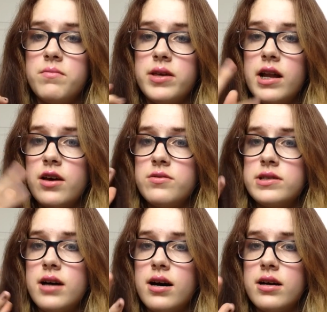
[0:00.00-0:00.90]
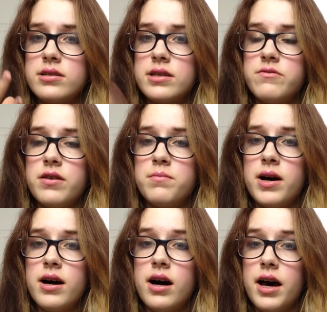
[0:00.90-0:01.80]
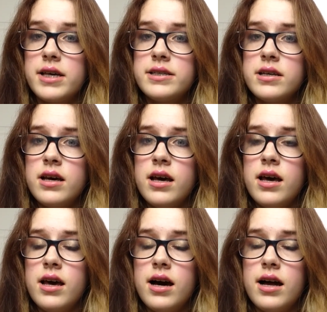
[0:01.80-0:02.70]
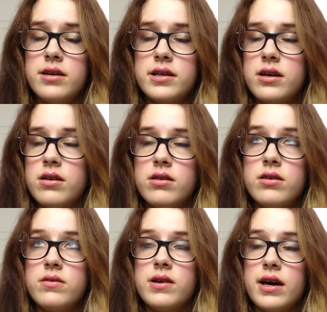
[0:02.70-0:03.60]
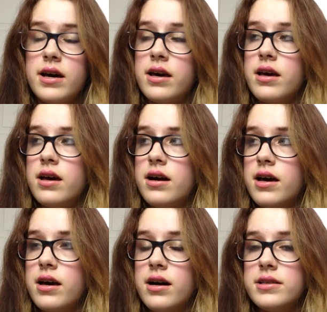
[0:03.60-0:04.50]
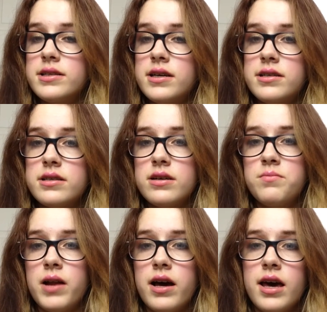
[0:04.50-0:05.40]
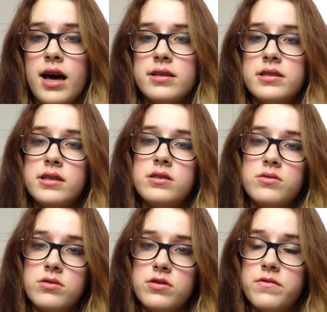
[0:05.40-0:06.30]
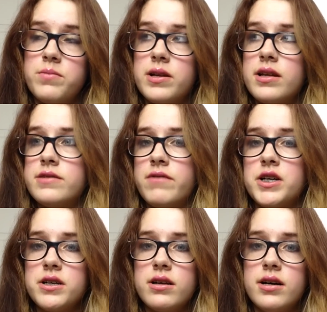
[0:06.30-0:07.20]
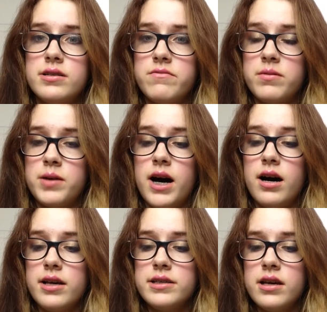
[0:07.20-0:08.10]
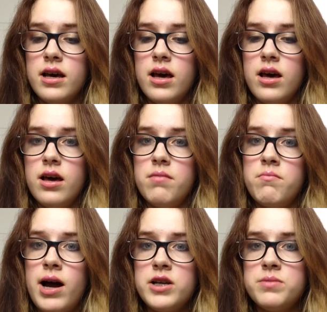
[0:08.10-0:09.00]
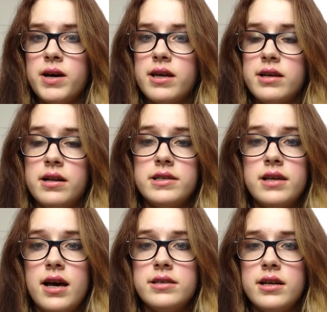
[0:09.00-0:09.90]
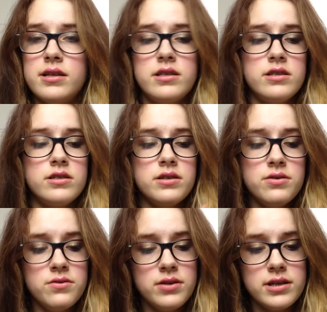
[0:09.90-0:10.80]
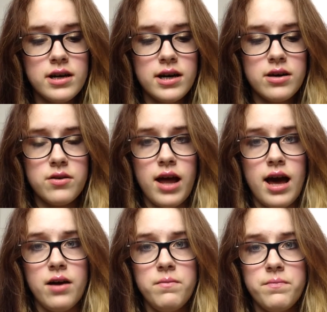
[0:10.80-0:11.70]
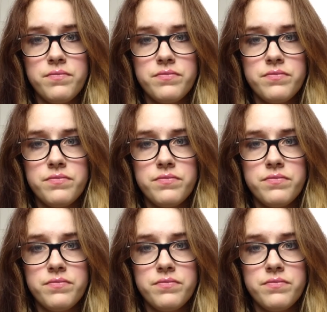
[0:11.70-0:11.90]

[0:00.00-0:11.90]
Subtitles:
yellow stars in front of my eyes, and I was like going, oh, okay, I can't see still, but I can see sort of, but there's flashing lights in front of my eyes. Managed to make it down the stairs, and as soon as I got out